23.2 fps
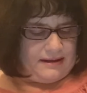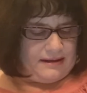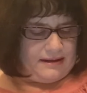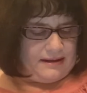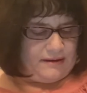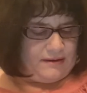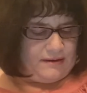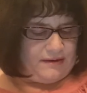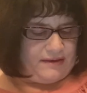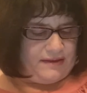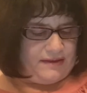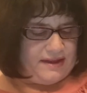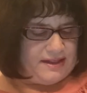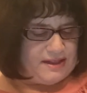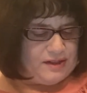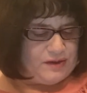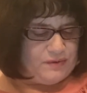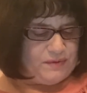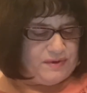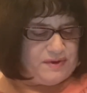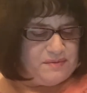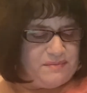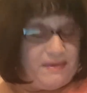Well, this
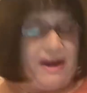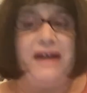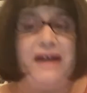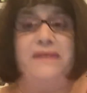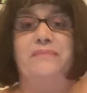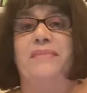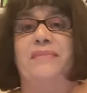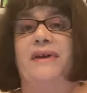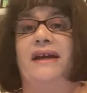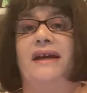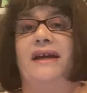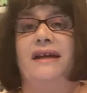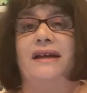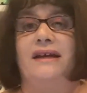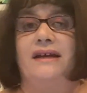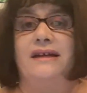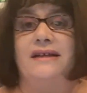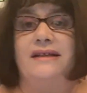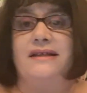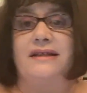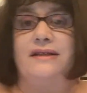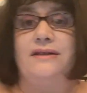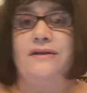was my pick
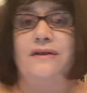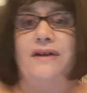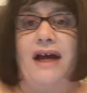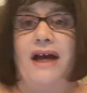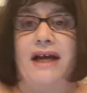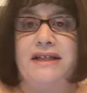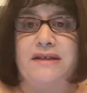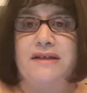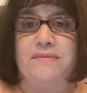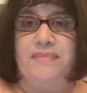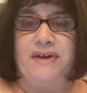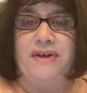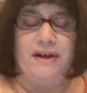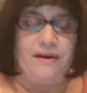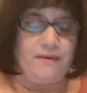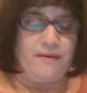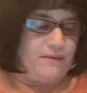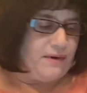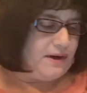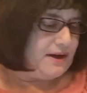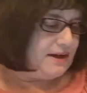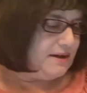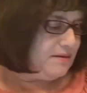because you got to pick
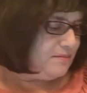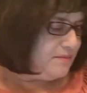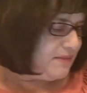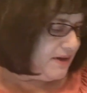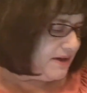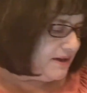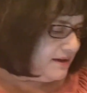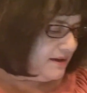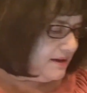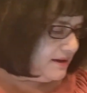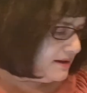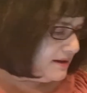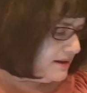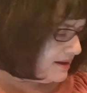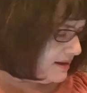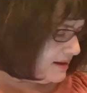one a month,